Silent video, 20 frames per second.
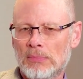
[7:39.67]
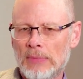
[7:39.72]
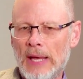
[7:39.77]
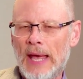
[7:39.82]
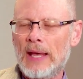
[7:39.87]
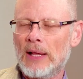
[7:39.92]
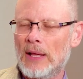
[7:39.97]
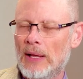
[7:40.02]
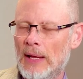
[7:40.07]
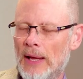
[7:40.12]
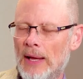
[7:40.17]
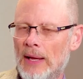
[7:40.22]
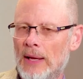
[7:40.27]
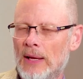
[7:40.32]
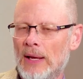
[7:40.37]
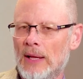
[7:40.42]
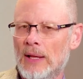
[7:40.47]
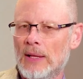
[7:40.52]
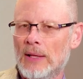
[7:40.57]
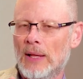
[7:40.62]

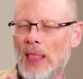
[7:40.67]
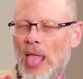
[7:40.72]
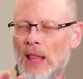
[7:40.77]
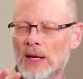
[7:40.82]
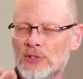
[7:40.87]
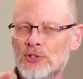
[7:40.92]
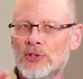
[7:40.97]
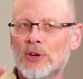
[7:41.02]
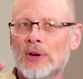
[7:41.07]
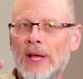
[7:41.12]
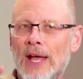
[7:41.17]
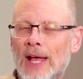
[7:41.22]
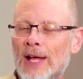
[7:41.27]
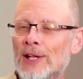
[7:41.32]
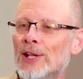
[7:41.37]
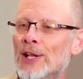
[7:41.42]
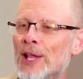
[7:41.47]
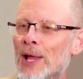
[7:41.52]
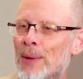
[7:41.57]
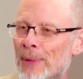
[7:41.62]

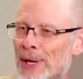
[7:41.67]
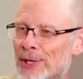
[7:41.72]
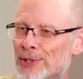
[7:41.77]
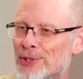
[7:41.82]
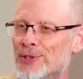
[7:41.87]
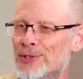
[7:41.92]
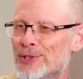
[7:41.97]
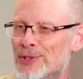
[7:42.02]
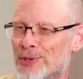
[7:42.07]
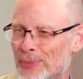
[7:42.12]
LLM engines